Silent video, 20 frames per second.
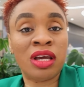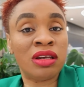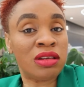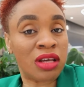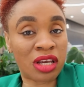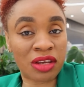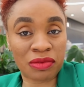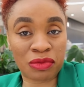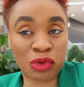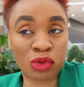They
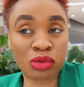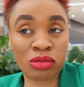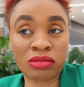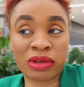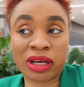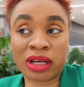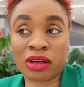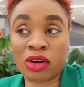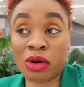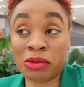give you
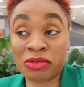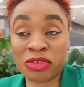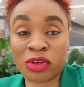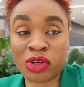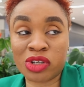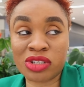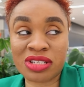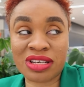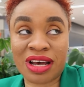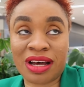like
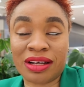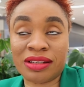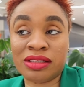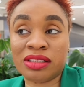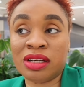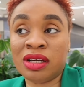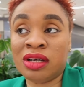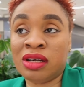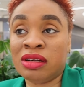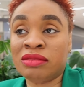comfort and
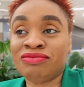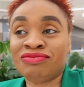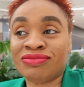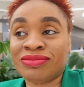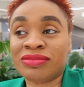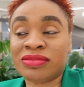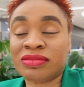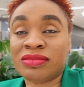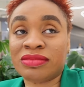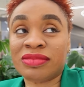
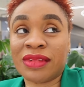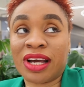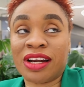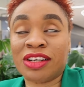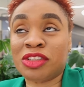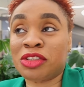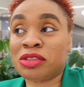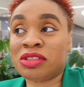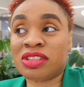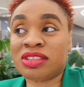I
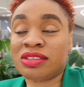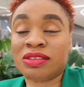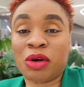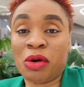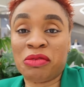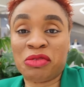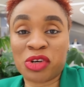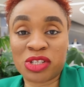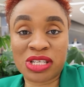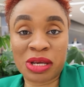don't know, just
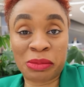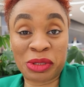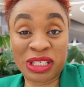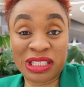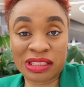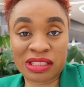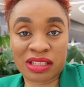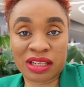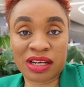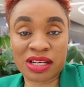
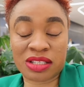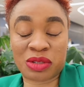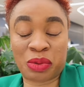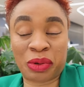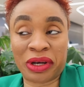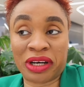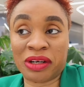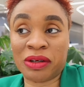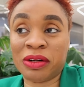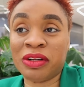comfortability as
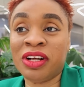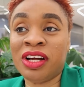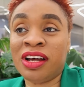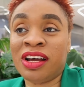well